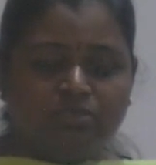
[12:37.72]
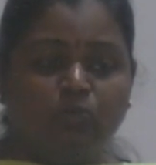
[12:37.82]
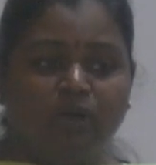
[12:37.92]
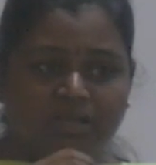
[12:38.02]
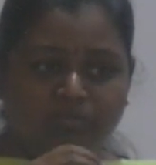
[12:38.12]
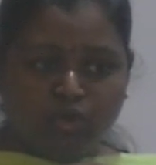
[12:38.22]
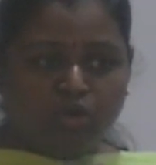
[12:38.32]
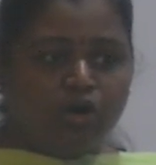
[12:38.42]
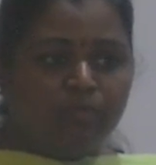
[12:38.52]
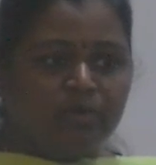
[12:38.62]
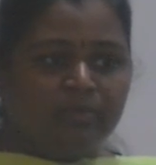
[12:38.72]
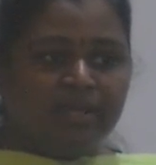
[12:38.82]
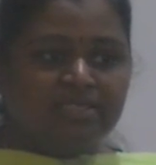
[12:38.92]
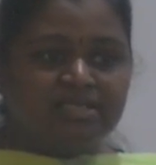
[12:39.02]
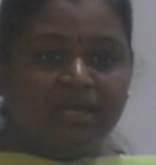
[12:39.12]
who are
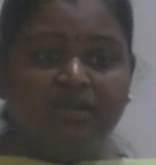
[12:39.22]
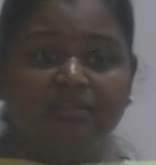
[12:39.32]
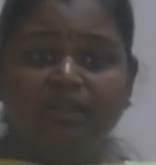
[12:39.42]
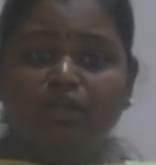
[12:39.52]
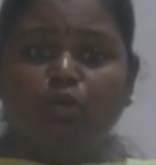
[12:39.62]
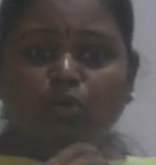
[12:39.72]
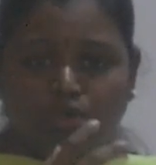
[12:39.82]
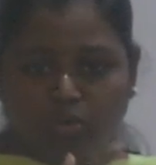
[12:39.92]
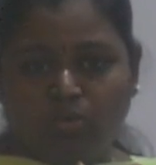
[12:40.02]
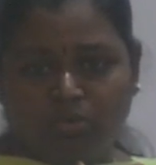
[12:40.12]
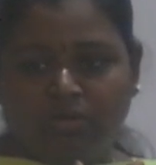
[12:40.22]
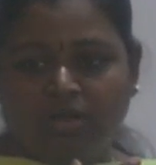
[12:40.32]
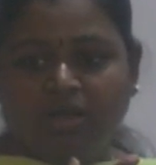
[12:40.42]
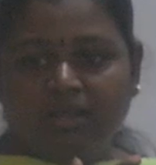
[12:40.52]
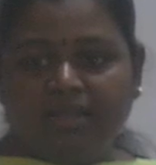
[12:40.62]
immunocompromised and they don't know,
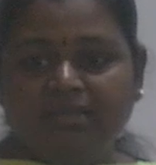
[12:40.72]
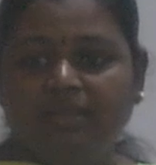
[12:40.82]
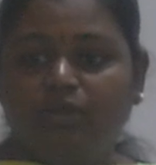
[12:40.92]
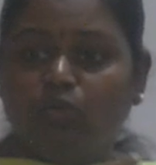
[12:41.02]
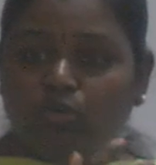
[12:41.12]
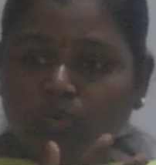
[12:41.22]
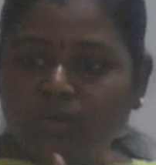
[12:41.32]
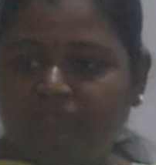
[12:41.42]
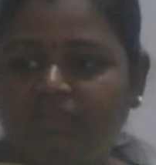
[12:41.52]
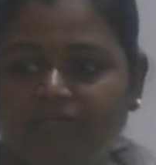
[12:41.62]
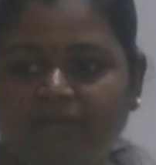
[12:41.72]
like they don't know if they've